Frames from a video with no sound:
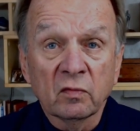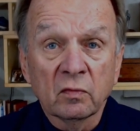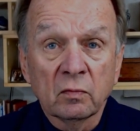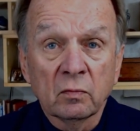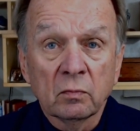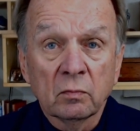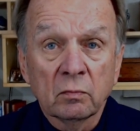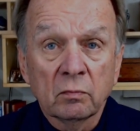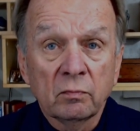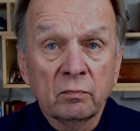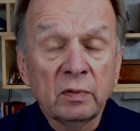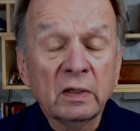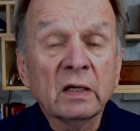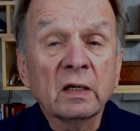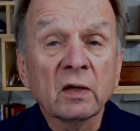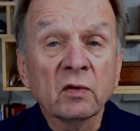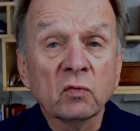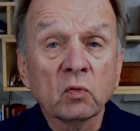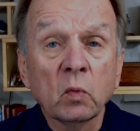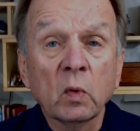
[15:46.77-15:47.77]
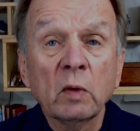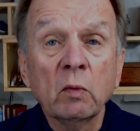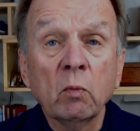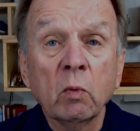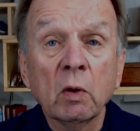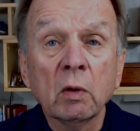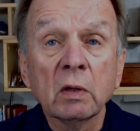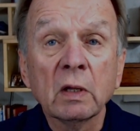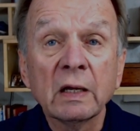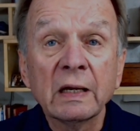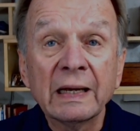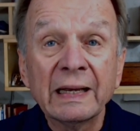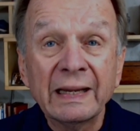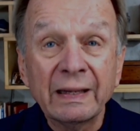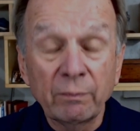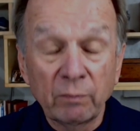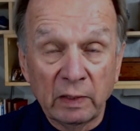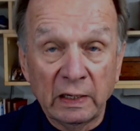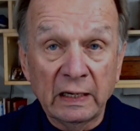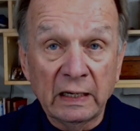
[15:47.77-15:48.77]
because we will
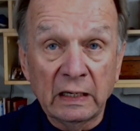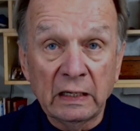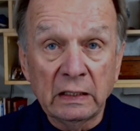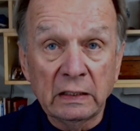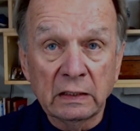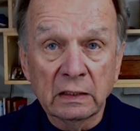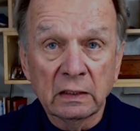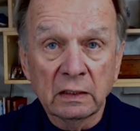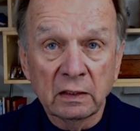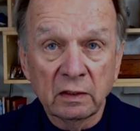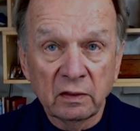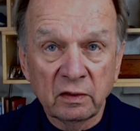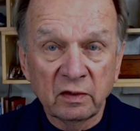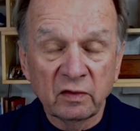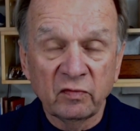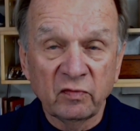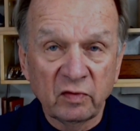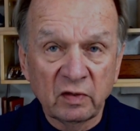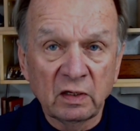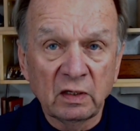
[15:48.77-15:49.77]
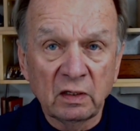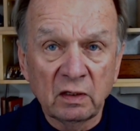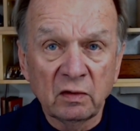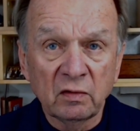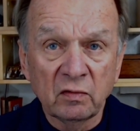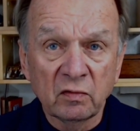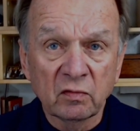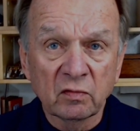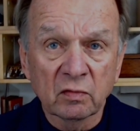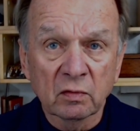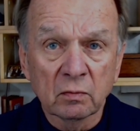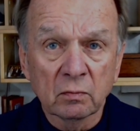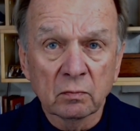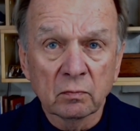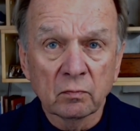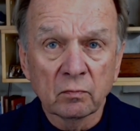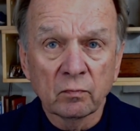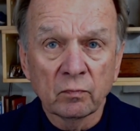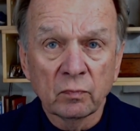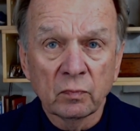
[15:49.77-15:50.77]
eliminate disease.
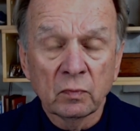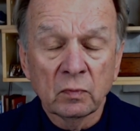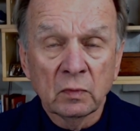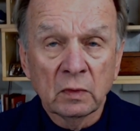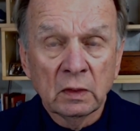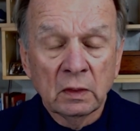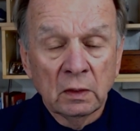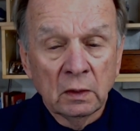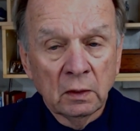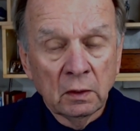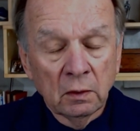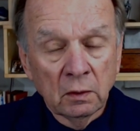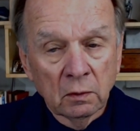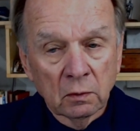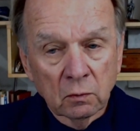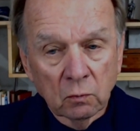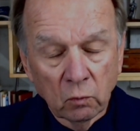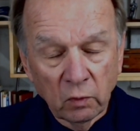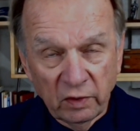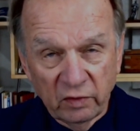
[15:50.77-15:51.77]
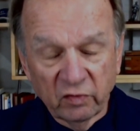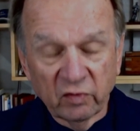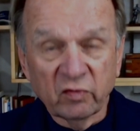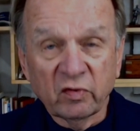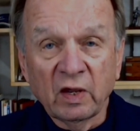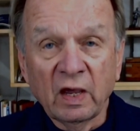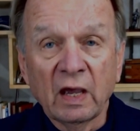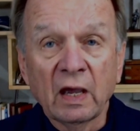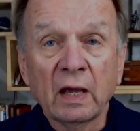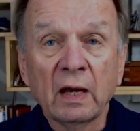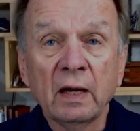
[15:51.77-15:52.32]
We just had